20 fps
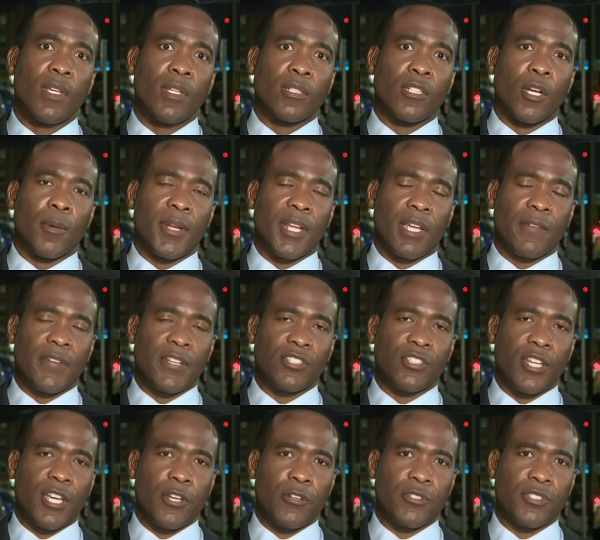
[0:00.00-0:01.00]
Dominique,
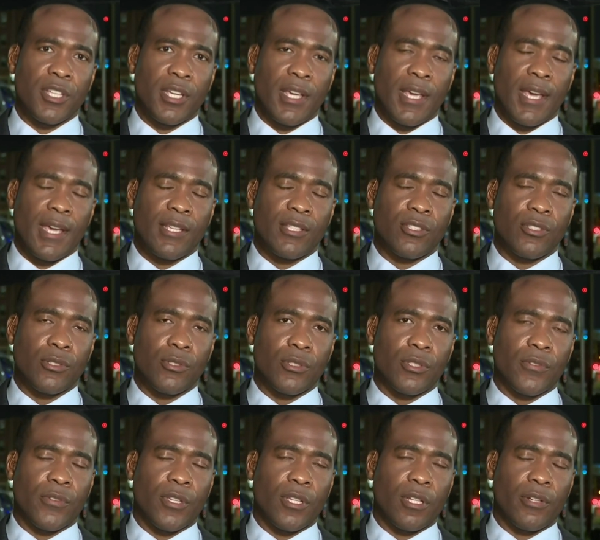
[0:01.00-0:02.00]
investigators say
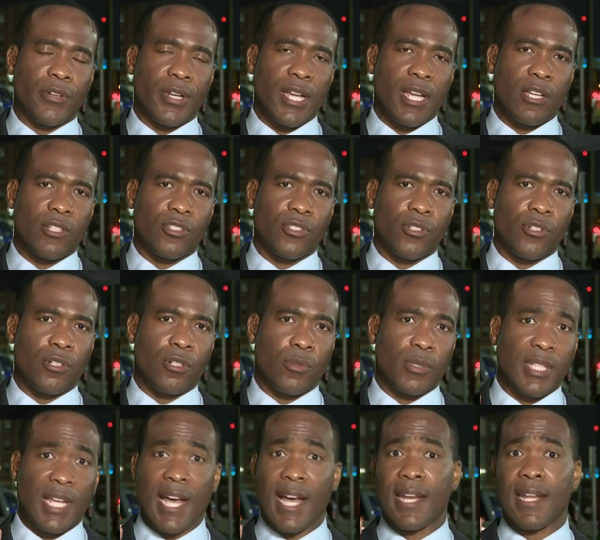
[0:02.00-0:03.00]
Jesus Villarreal Cerna
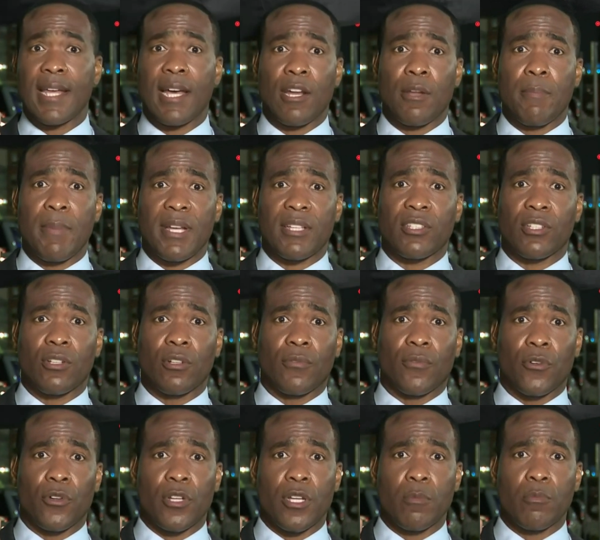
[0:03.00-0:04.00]
was hiding out in Mexico
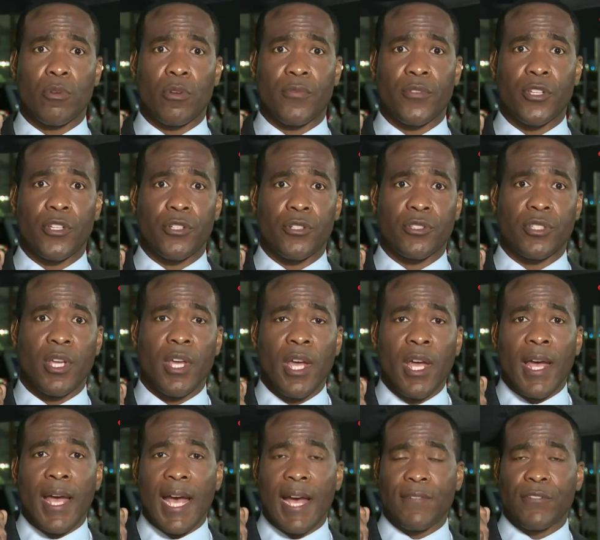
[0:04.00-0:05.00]
for a number of years
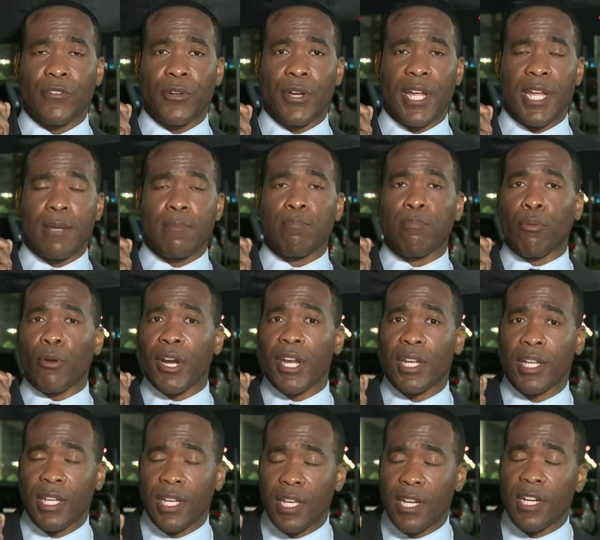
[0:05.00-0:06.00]
after a
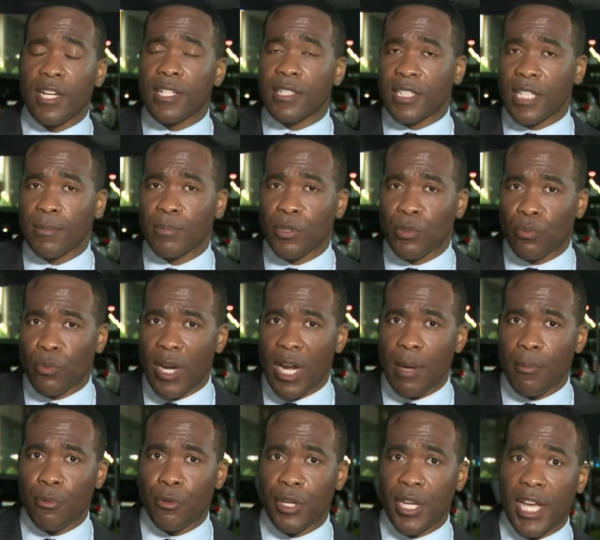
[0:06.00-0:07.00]
break-in, an attempted
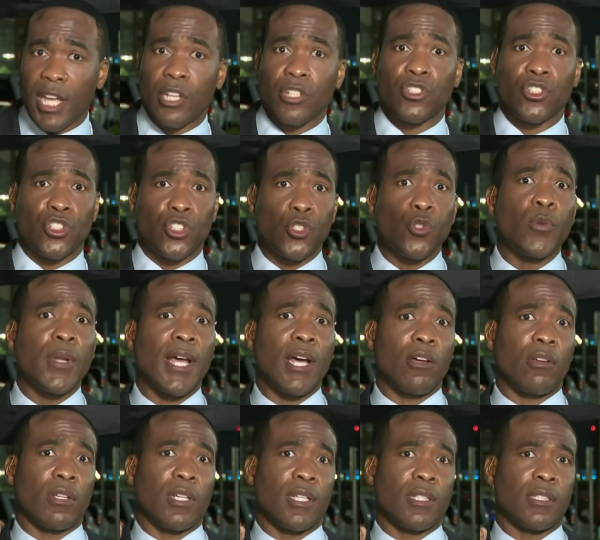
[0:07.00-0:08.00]
robbery, and a
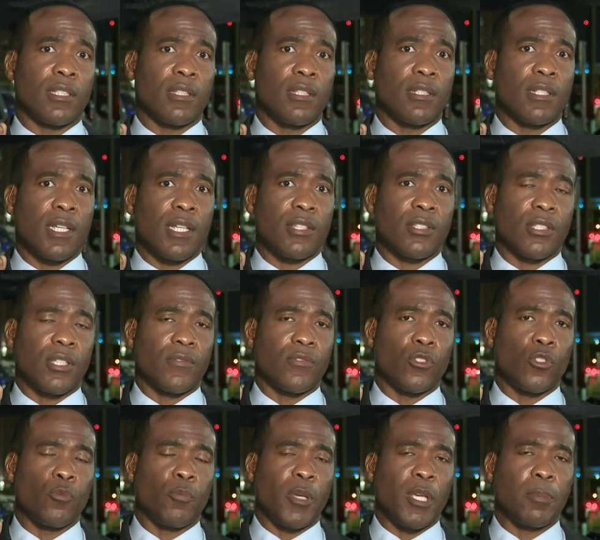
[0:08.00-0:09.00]
shootout led to the deaths of
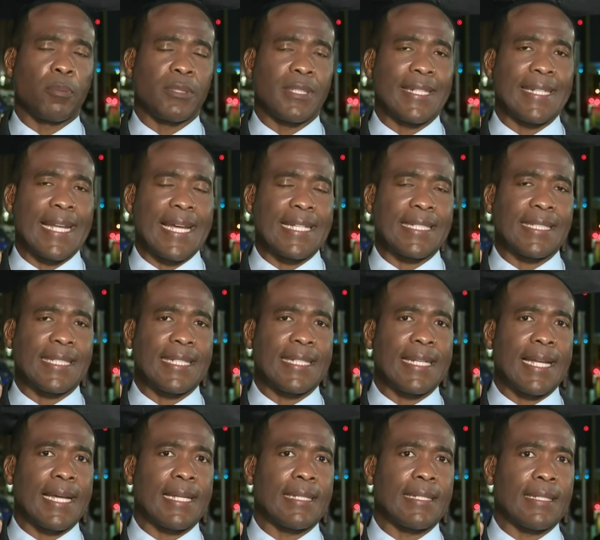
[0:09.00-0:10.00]
two people in
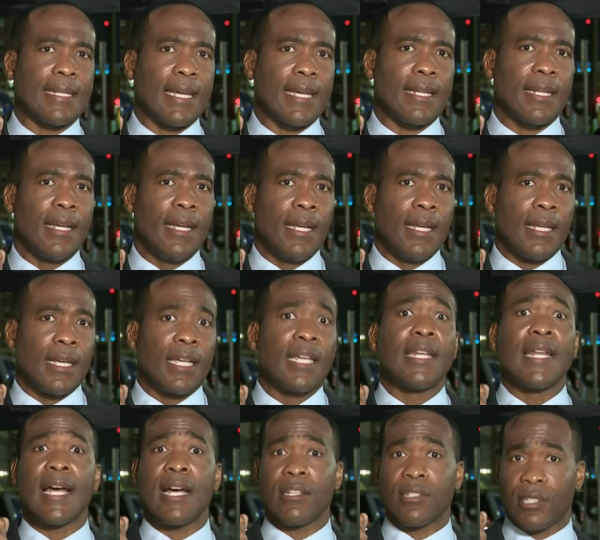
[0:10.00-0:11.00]
1998.
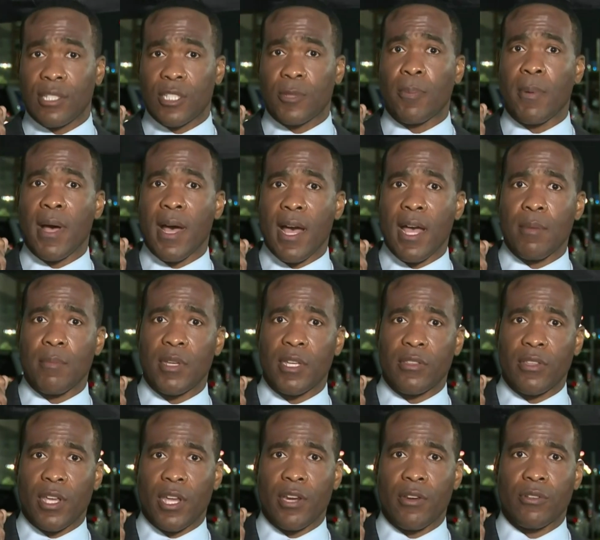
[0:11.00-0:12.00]
He now sits behind me
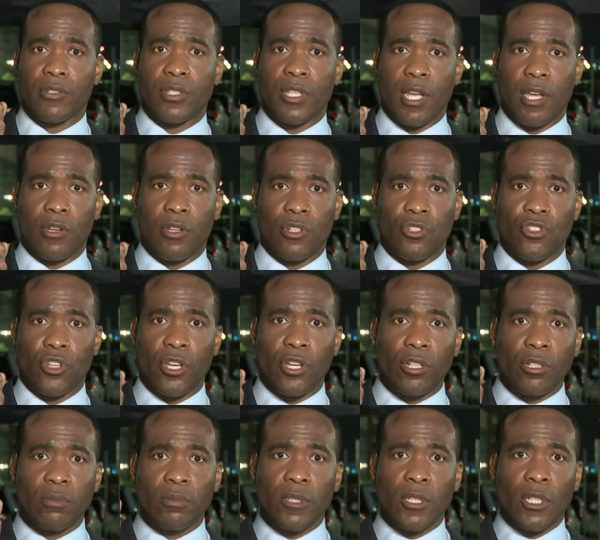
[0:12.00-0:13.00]
in the Harris County
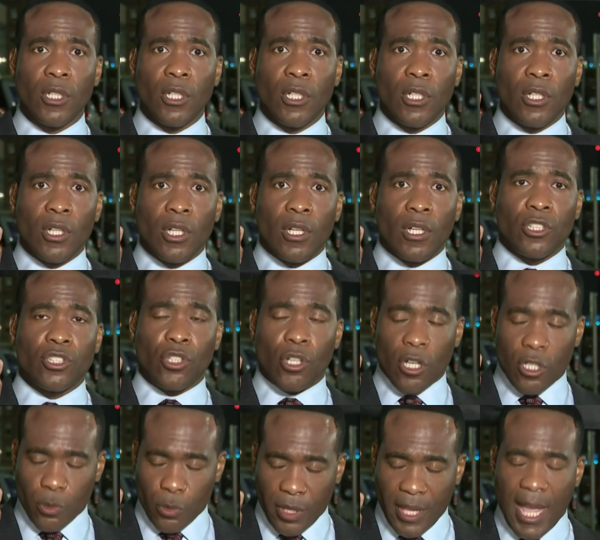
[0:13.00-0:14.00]
Jail,
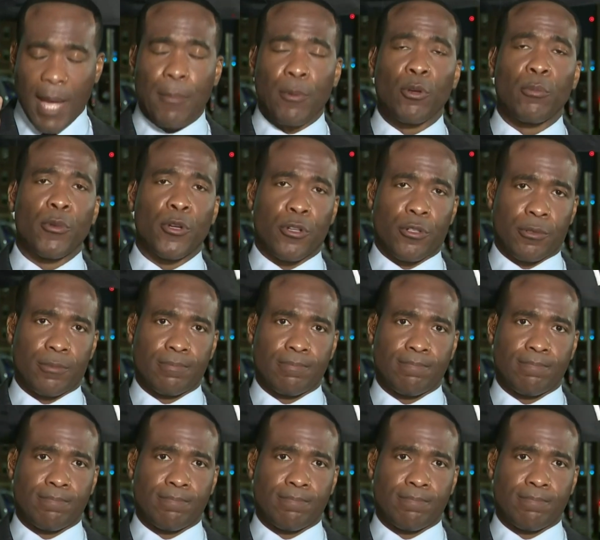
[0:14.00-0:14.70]
charged with capital murder.